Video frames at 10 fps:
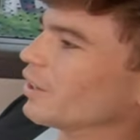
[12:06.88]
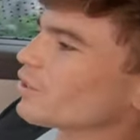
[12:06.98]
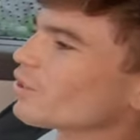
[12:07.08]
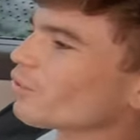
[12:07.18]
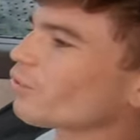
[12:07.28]

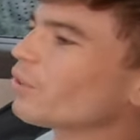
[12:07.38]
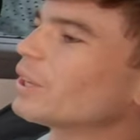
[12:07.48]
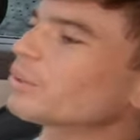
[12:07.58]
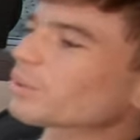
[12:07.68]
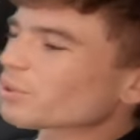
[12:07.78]
just
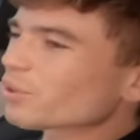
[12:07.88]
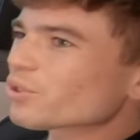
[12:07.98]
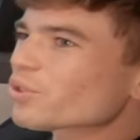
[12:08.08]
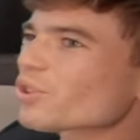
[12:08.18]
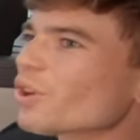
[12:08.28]
feels
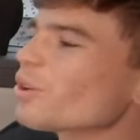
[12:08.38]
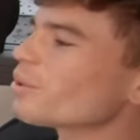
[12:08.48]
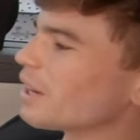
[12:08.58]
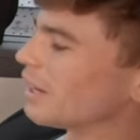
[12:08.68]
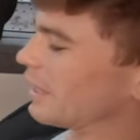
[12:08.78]
so
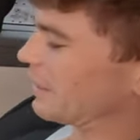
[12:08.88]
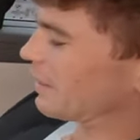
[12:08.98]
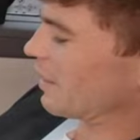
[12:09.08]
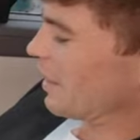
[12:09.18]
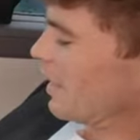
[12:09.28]

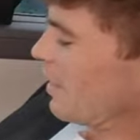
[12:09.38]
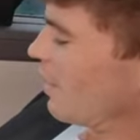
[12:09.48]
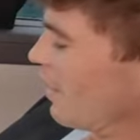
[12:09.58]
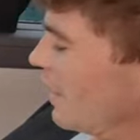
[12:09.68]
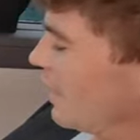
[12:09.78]
nice. Uh, I,